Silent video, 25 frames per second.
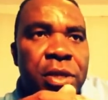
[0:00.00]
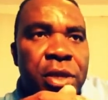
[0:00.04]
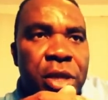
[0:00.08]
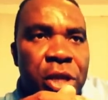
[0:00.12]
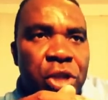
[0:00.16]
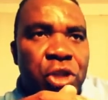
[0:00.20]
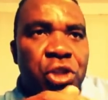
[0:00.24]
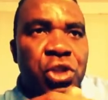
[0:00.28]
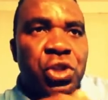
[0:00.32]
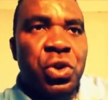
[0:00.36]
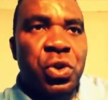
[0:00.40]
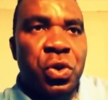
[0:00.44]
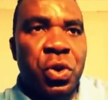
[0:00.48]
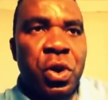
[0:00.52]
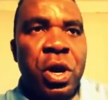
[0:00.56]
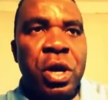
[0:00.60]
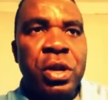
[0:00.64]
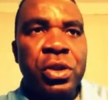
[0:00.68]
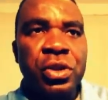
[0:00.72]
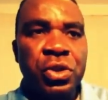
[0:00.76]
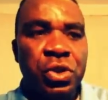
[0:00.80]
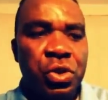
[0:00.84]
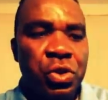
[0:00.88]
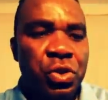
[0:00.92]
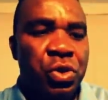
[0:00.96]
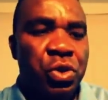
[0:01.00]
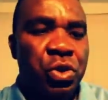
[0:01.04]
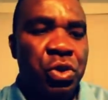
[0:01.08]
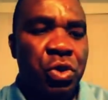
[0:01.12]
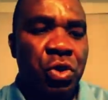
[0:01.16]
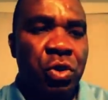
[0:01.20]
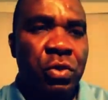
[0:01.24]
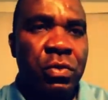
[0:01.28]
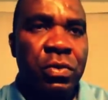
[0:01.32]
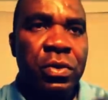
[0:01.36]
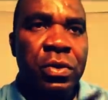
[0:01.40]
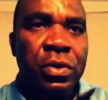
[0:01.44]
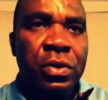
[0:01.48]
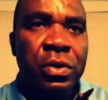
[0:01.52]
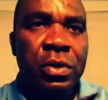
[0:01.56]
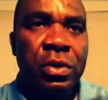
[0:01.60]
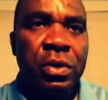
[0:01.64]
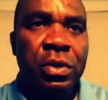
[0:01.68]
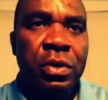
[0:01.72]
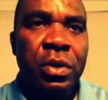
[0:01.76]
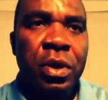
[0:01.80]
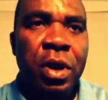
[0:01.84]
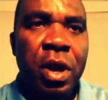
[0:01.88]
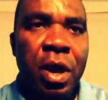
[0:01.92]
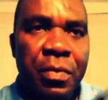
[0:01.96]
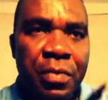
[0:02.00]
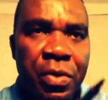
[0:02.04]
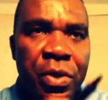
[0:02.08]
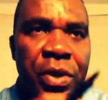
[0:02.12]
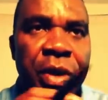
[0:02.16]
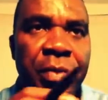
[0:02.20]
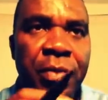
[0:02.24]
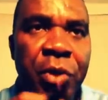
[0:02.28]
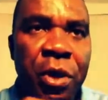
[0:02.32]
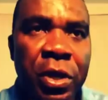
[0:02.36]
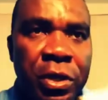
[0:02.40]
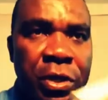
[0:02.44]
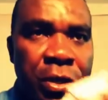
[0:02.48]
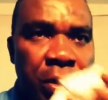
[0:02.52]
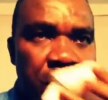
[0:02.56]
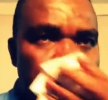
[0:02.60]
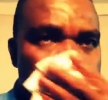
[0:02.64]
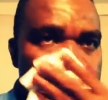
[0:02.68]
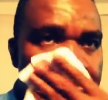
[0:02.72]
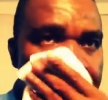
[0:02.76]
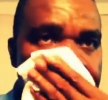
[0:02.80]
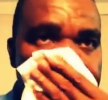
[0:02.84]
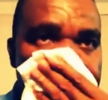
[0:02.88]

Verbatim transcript: they show on YouTube, uh, pretty much.